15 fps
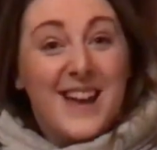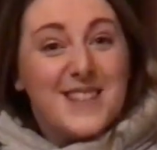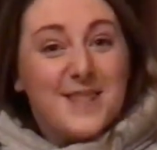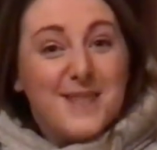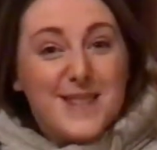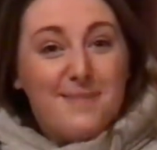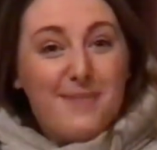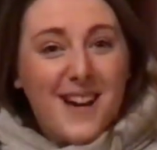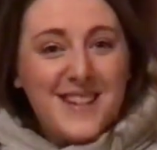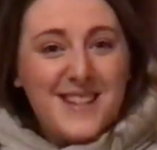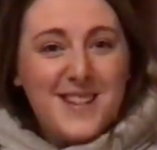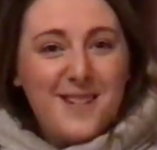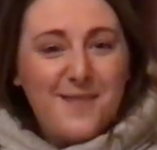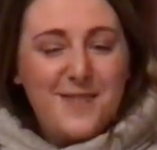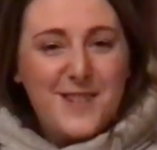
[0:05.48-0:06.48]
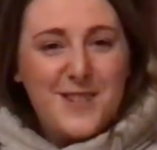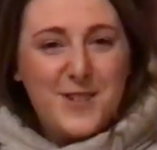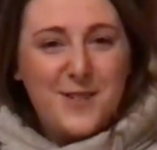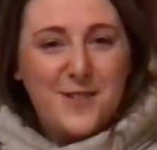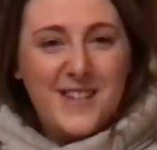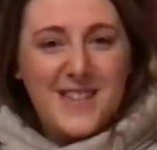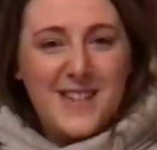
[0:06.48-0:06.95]
So it's my turn for
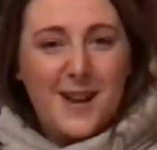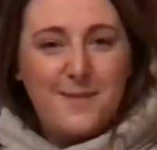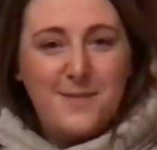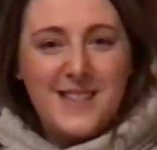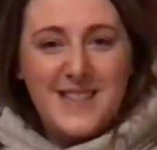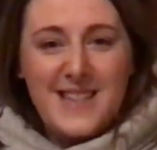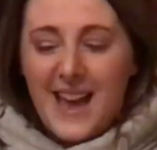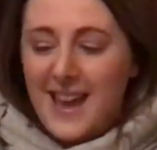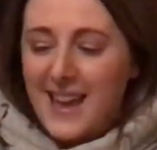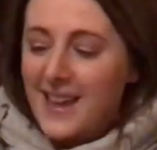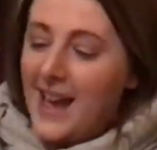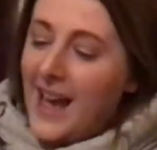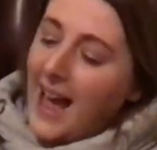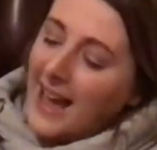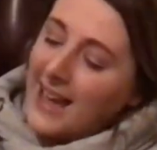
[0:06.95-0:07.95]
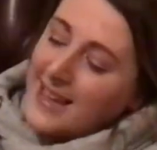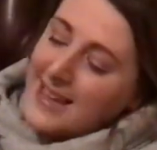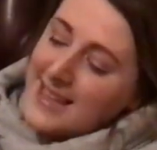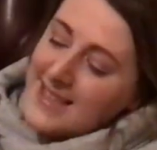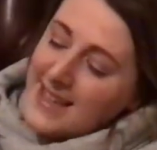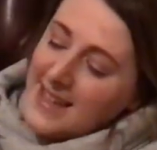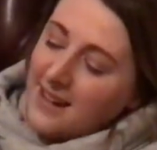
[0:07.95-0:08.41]
story time today, and
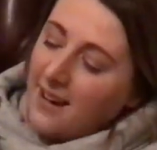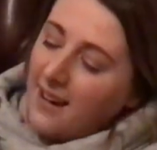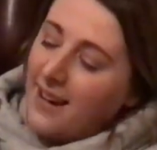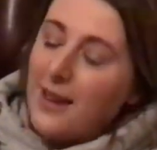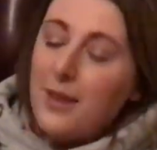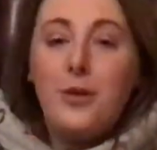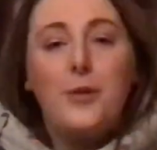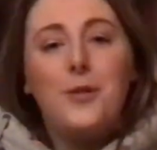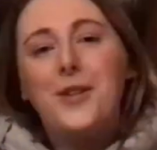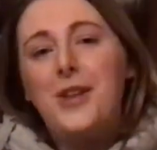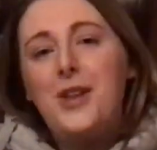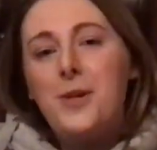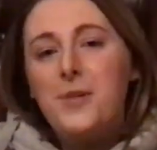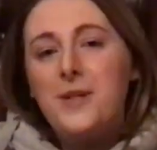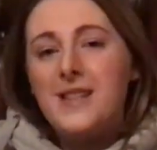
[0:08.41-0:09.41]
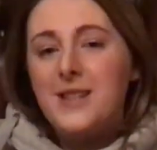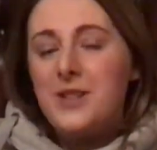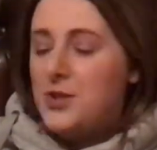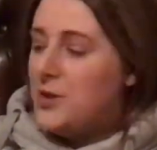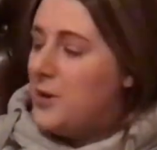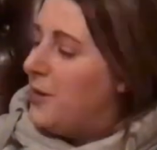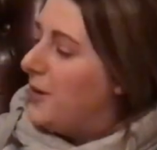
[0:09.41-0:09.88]
Gizzy and I thought that you would
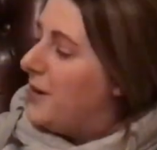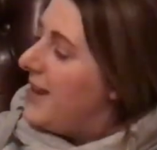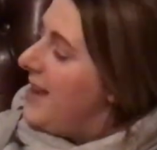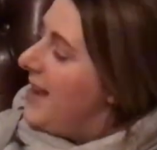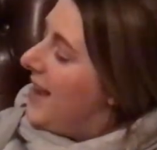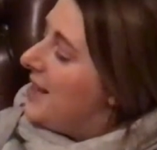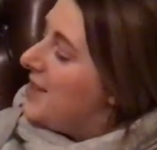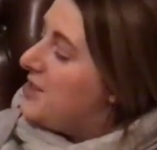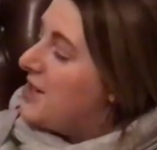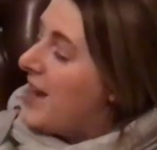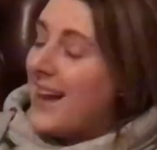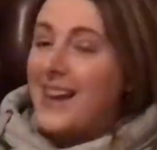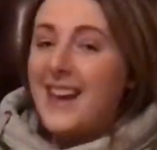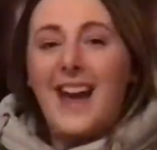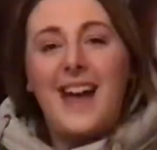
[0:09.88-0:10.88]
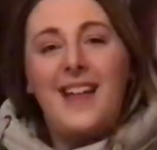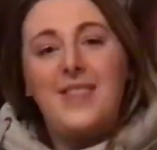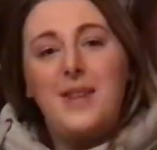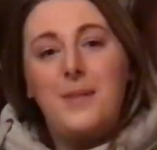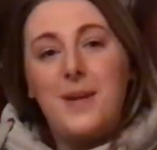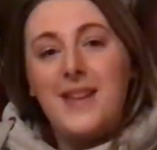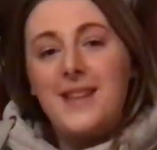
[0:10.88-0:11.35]
enjoy Jack
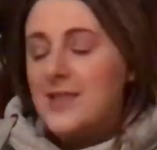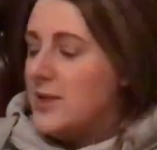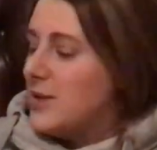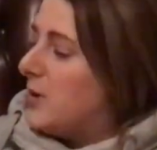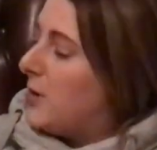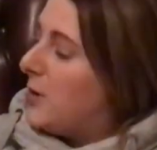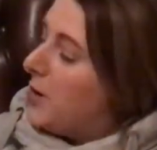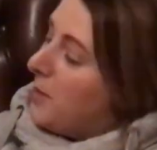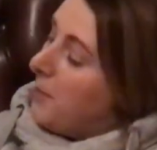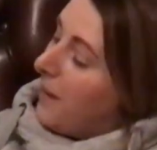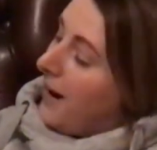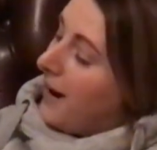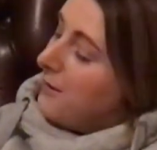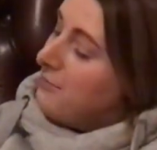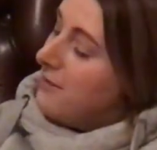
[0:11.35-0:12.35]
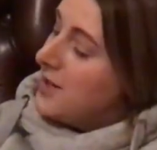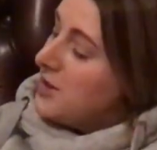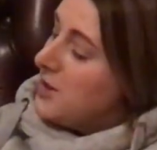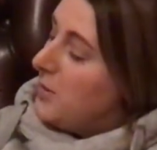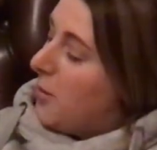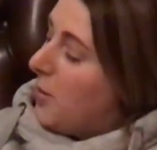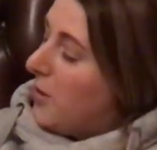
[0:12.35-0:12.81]
and the Beanstalk by
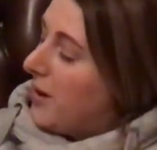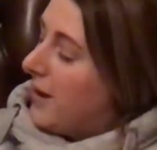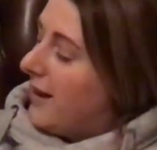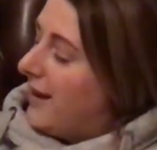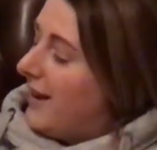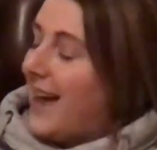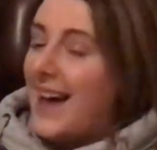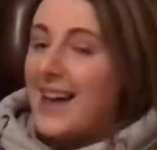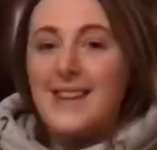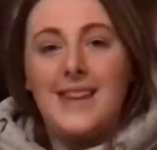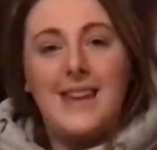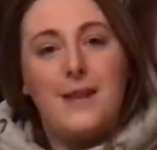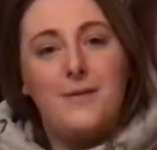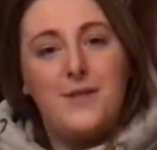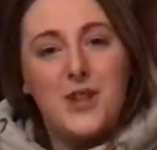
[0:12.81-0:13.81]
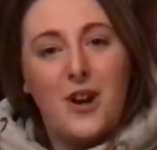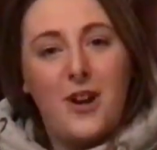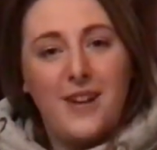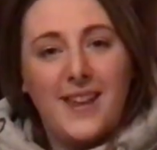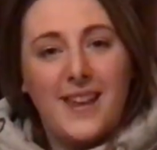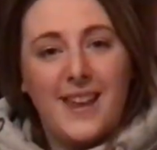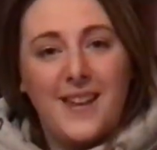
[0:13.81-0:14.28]
Richard Walker and Niamh
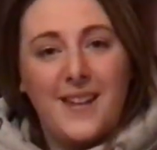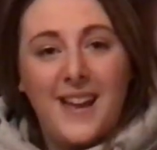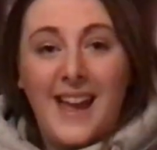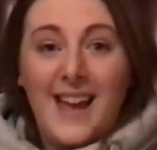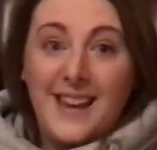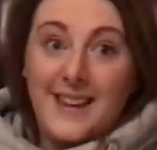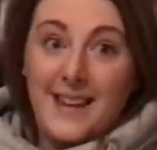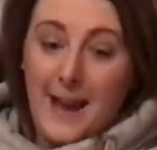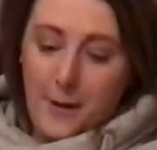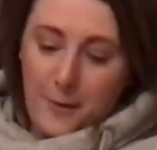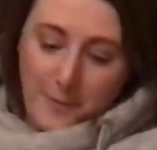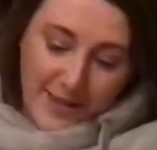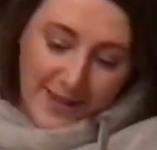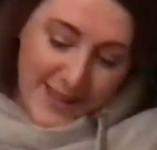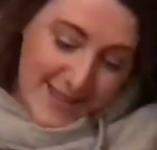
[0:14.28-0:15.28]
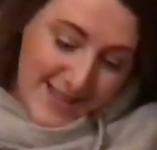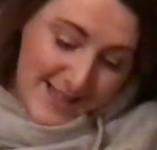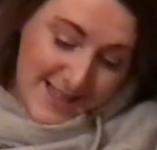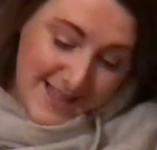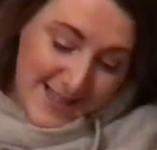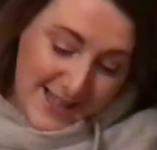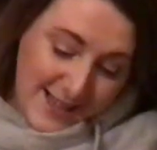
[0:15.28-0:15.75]
Sharkey. Now,
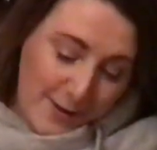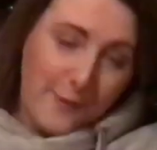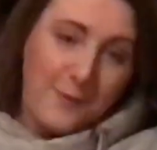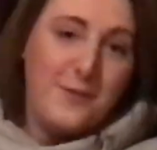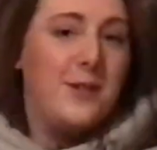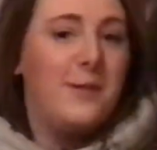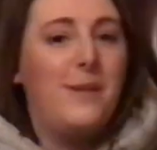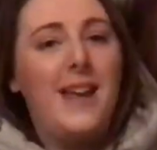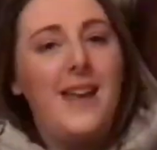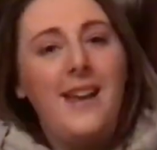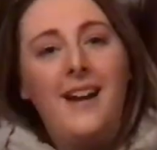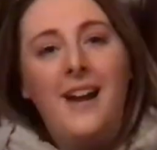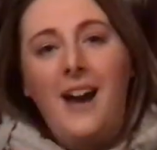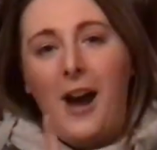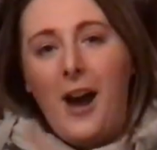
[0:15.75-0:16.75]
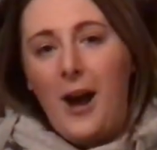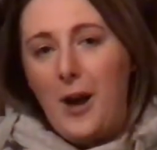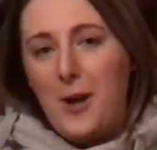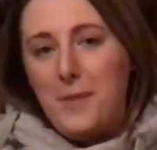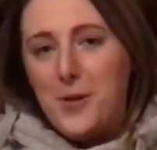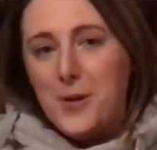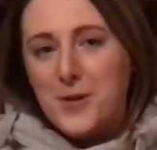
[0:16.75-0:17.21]
Gizzy's sitting comfortably. I
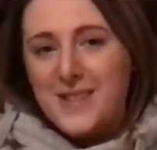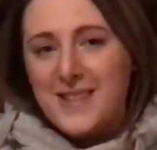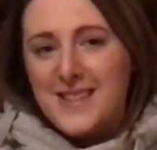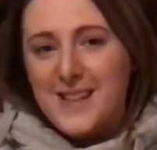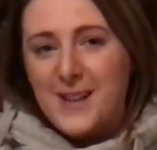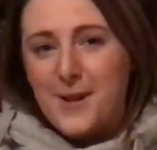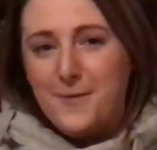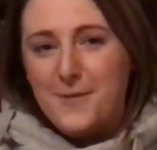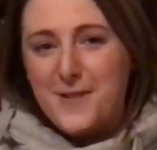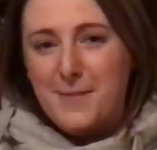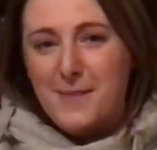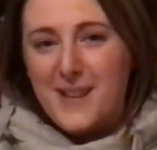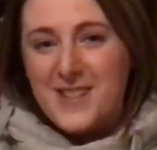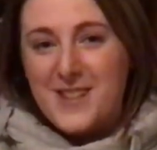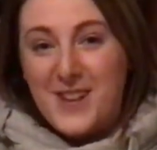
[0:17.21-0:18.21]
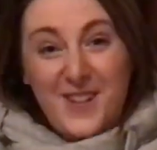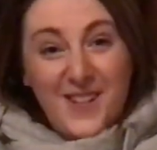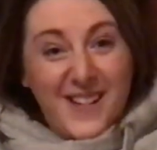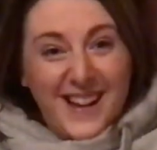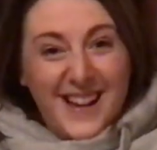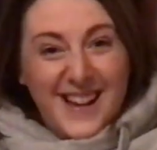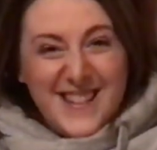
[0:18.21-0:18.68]
hope you're sitting comfortably too.
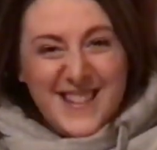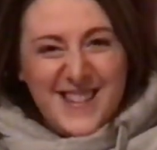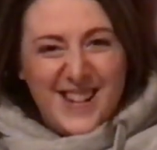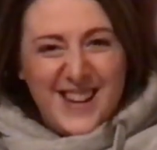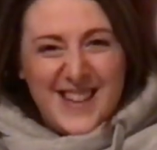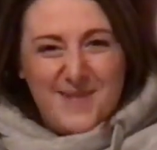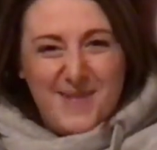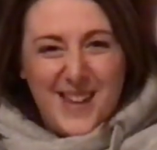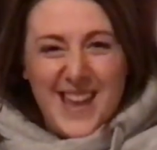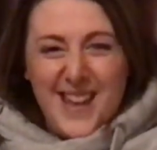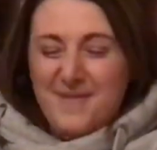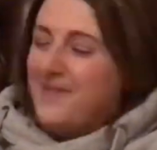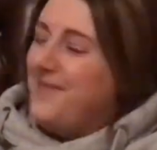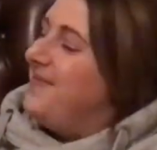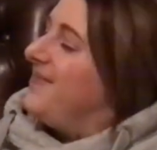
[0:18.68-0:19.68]
So let's begin.